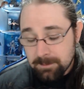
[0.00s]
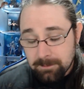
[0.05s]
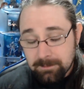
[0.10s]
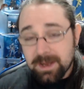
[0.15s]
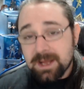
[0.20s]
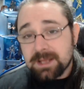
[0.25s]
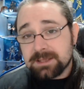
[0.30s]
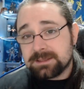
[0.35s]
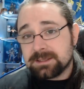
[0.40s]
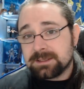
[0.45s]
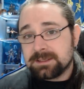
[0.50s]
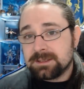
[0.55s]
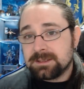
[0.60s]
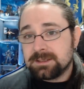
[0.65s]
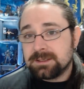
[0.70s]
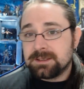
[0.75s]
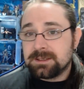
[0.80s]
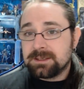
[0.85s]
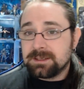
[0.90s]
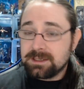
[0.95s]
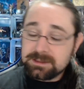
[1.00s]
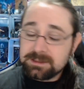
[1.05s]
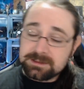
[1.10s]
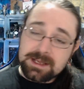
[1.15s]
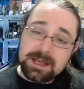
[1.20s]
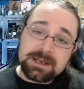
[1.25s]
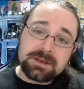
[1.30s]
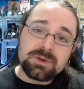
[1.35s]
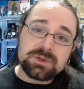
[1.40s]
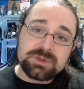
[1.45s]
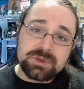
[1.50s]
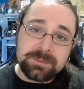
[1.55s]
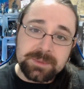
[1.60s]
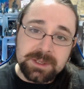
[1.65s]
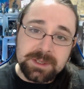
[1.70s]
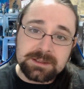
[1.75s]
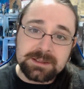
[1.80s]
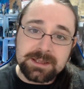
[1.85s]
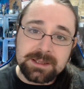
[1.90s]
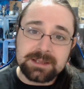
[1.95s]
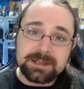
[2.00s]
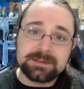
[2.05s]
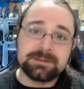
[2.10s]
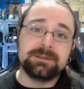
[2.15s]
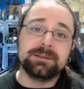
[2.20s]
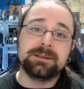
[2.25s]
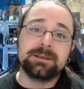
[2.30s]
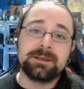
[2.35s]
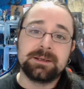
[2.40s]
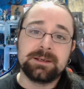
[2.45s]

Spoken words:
But it can also mean that